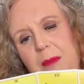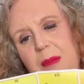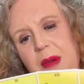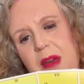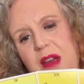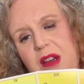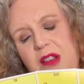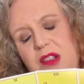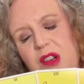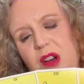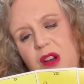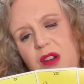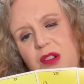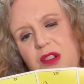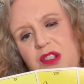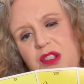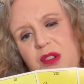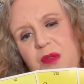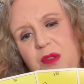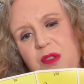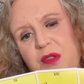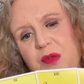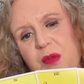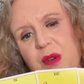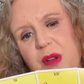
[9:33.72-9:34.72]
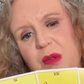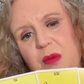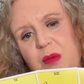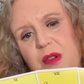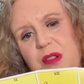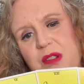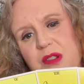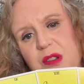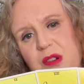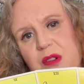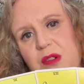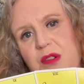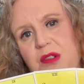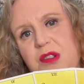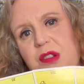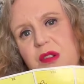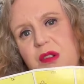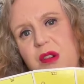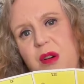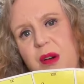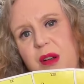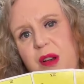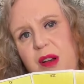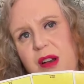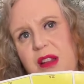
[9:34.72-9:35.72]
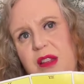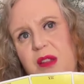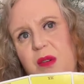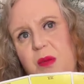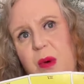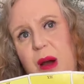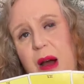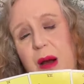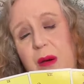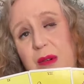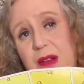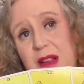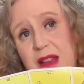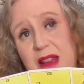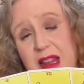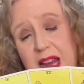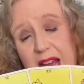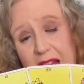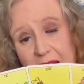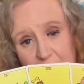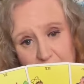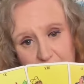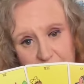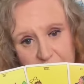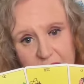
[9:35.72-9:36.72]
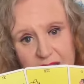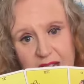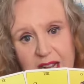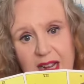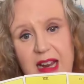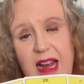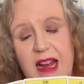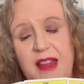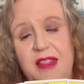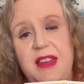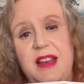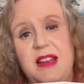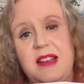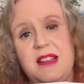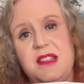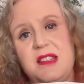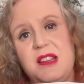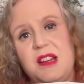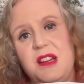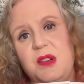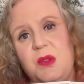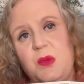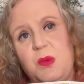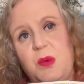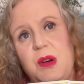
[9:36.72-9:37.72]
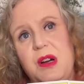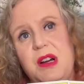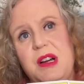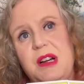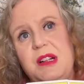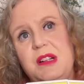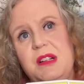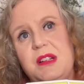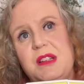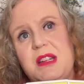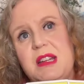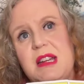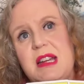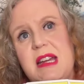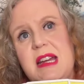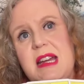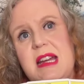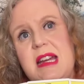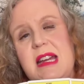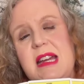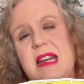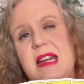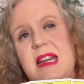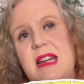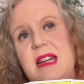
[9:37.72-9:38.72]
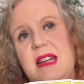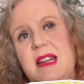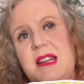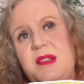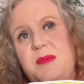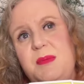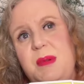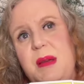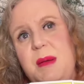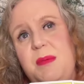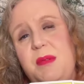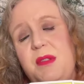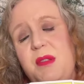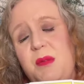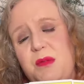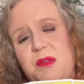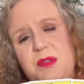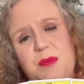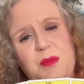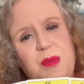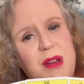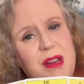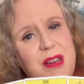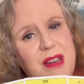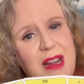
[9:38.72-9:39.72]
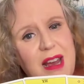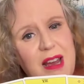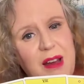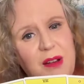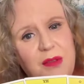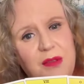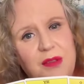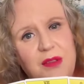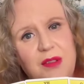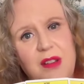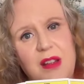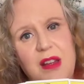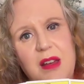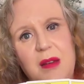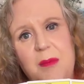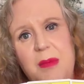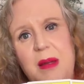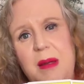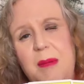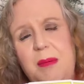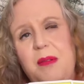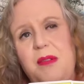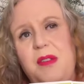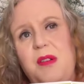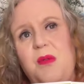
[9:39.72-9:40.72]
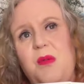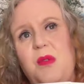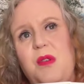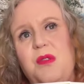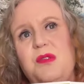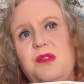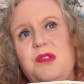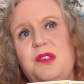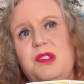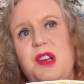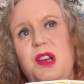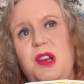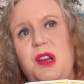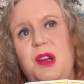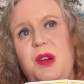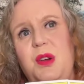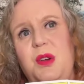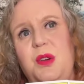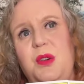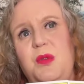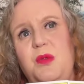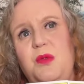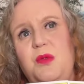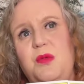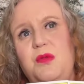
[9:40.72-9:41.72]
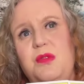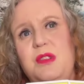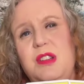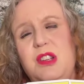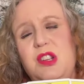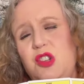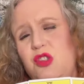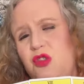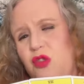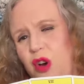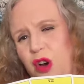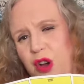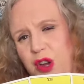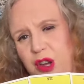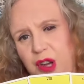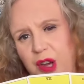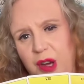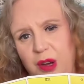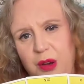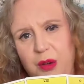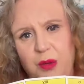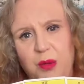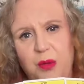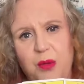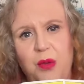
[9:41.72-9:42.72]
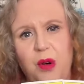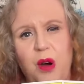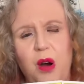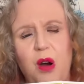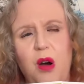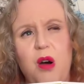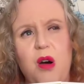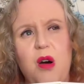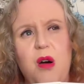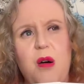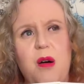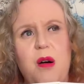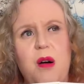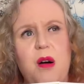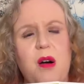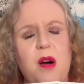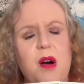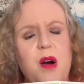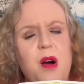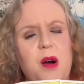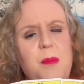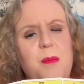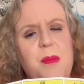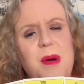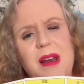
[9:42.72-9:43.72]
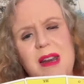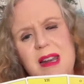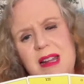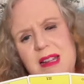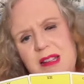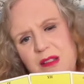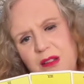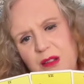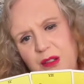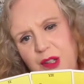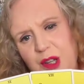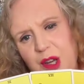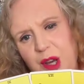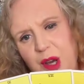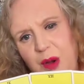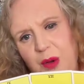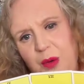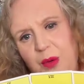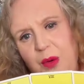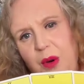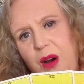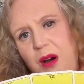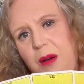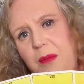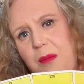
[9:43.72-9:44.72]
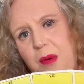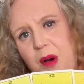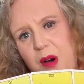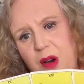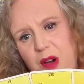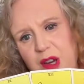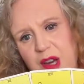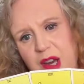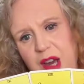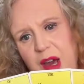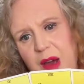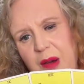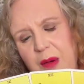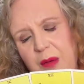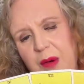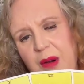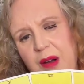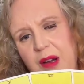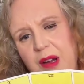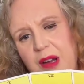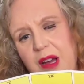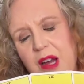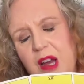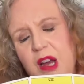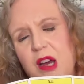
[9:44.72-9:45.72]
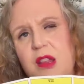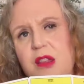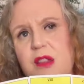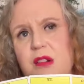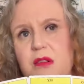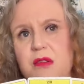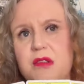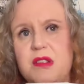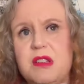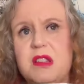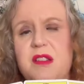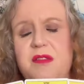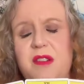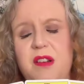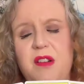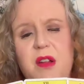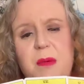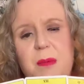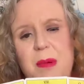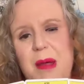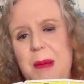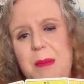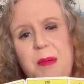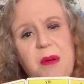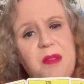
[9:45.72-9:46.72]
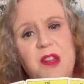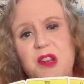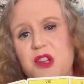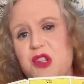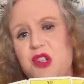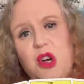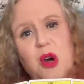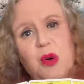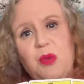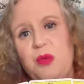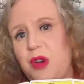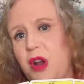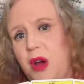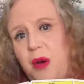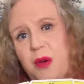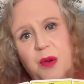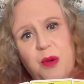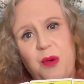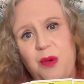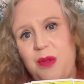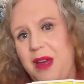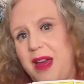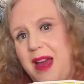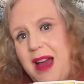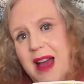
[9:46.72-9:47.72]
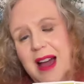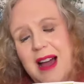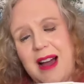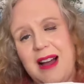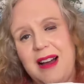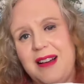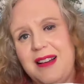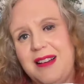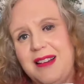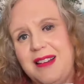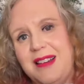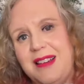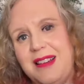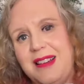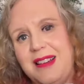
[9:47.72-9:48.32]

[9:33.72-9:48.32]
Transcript: Because also, as well, what's also going on in the out in the outside in the external world is people that want to bring you down. People that want to destroy you or belittle you or mock you. Those are the very people that don't know who they are.